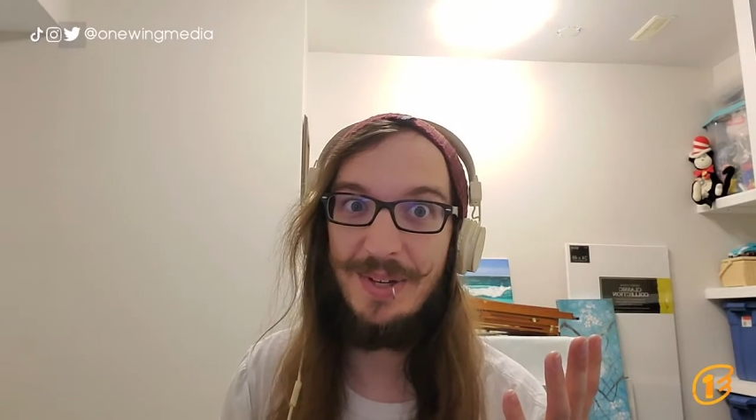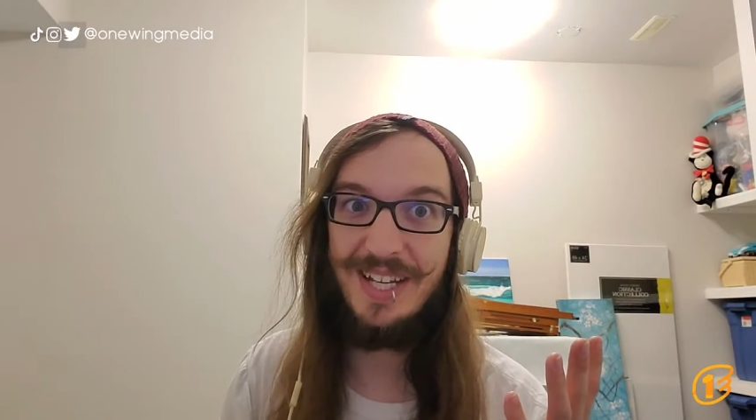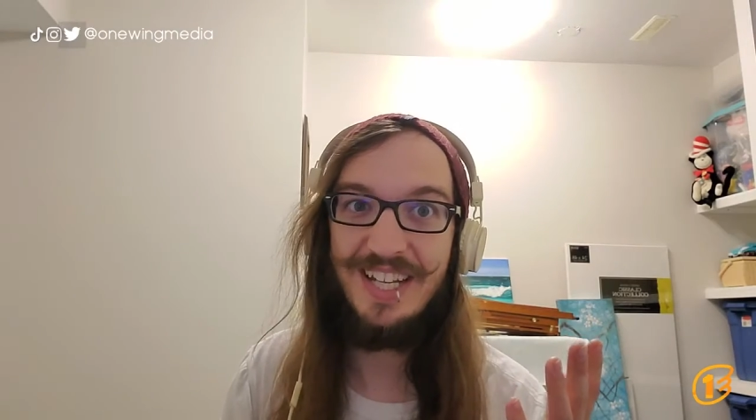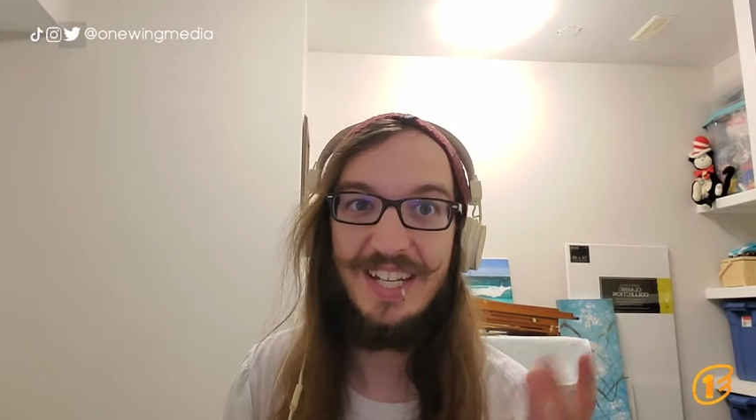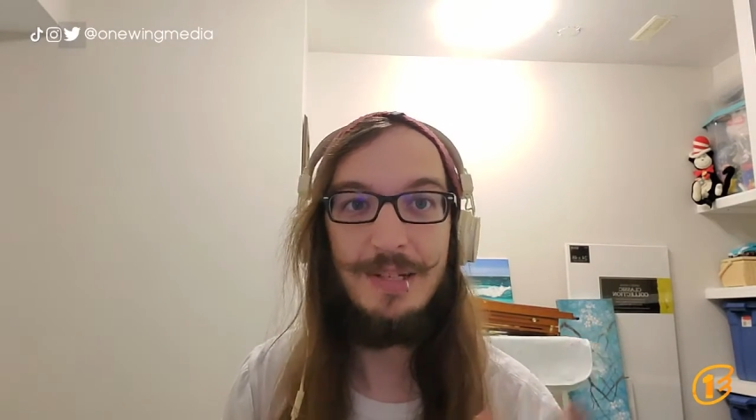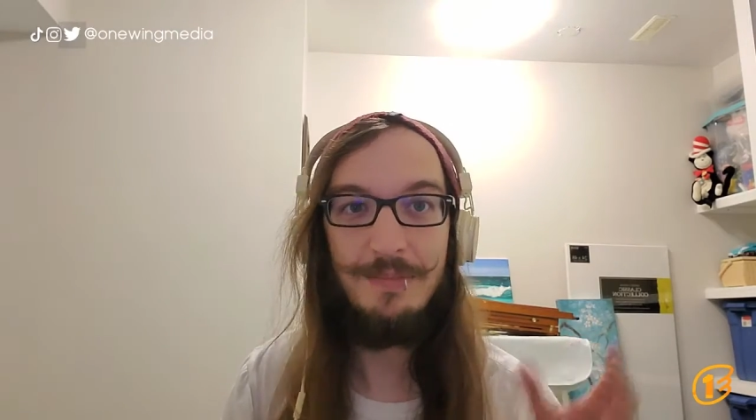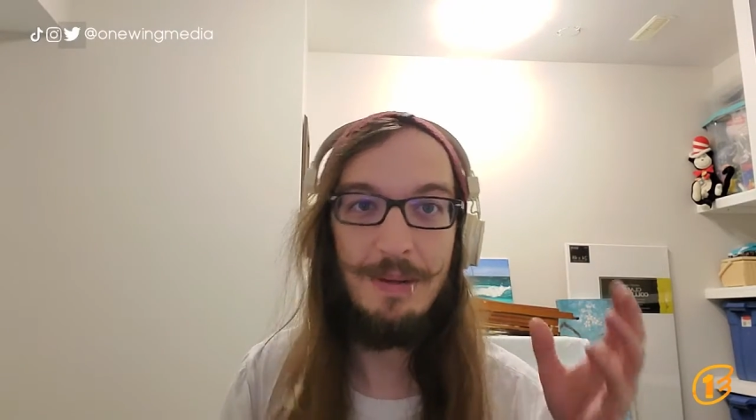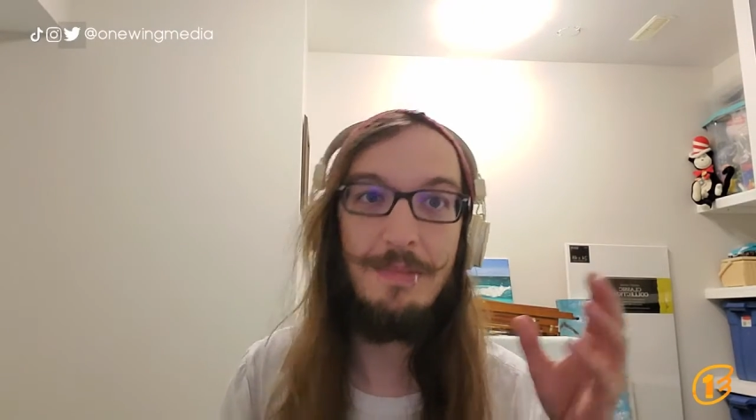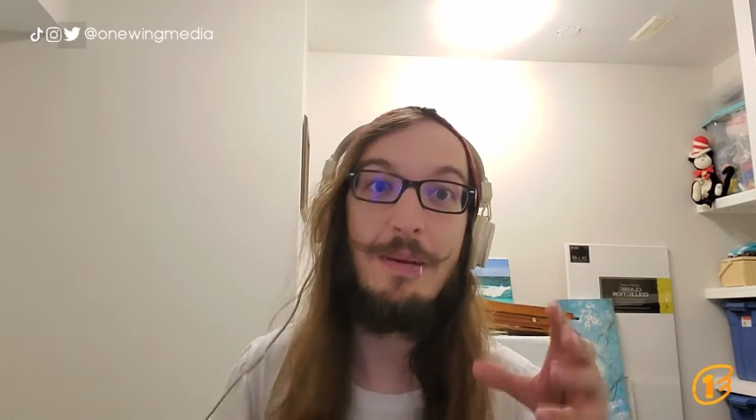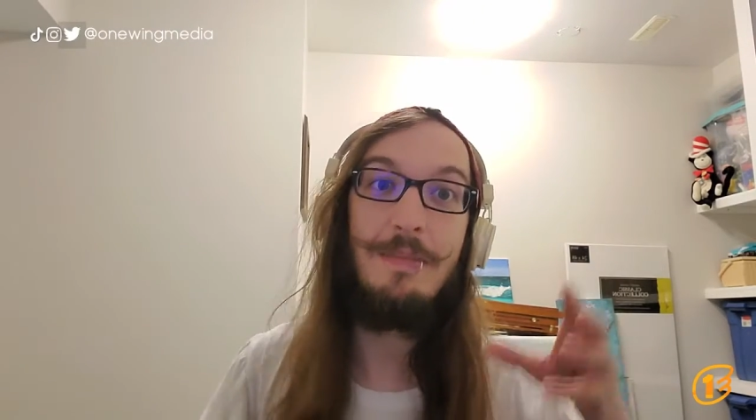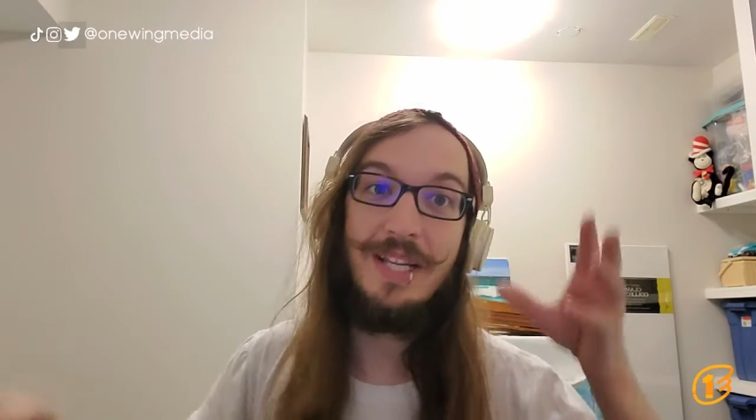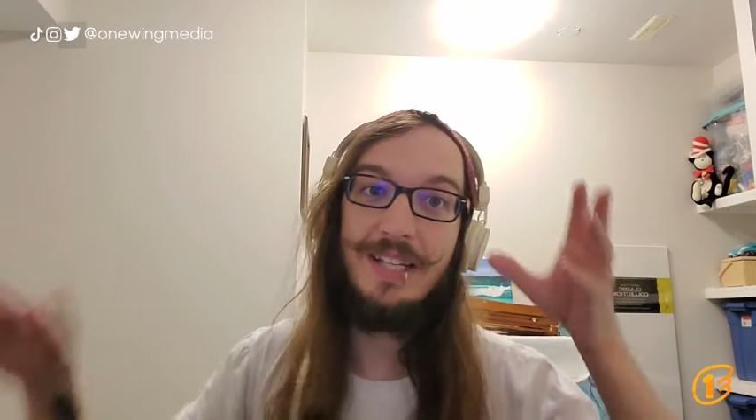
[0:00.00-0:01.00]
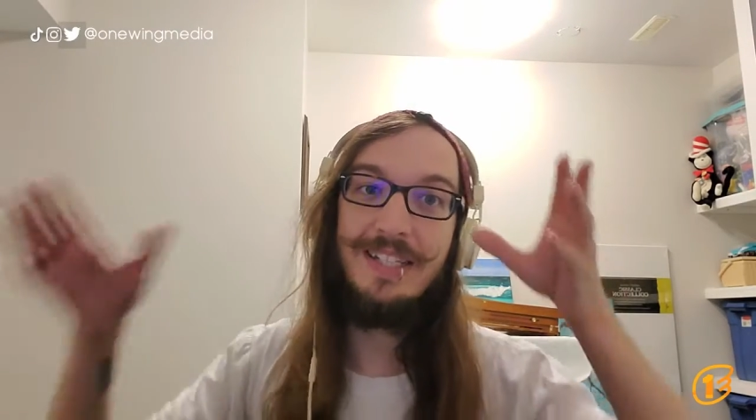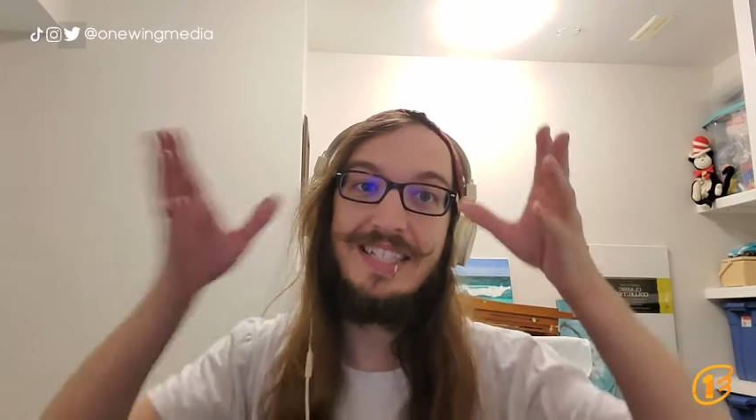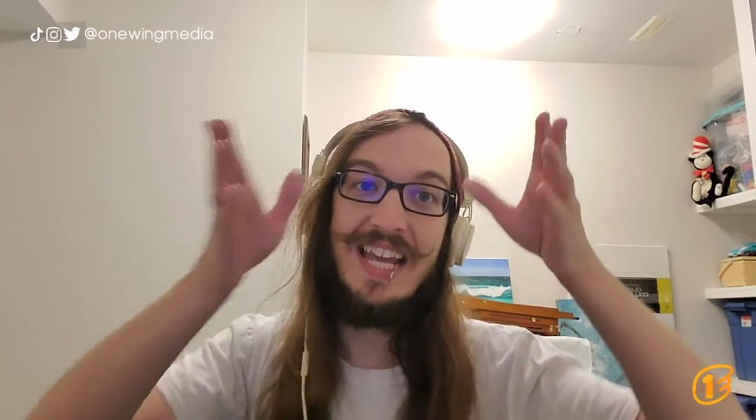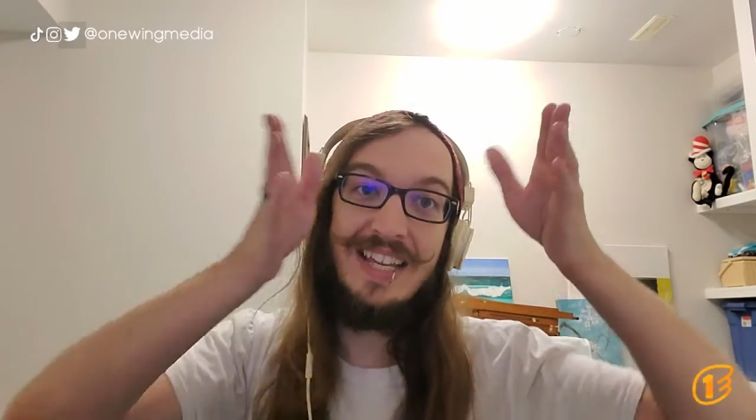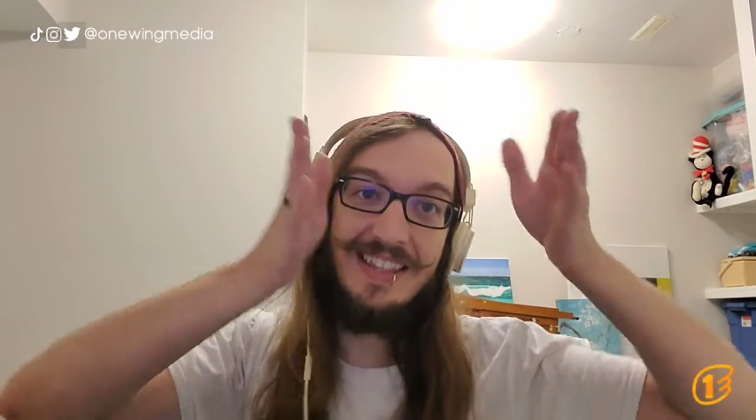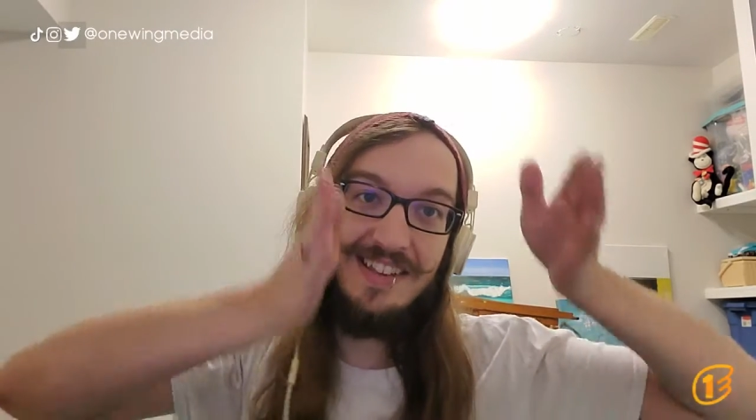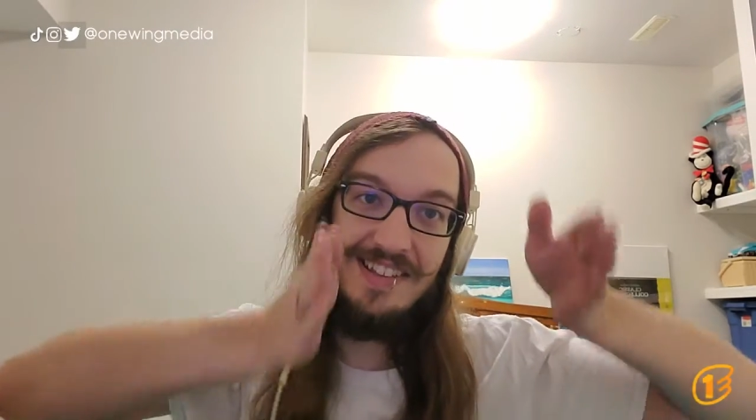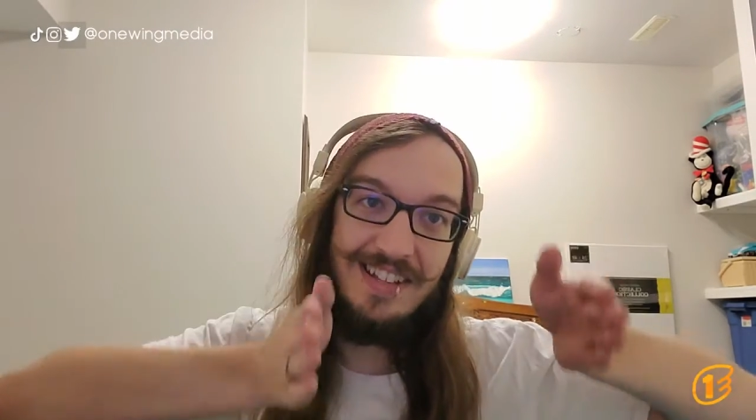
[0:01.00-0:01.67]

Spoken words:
way. Maybe take this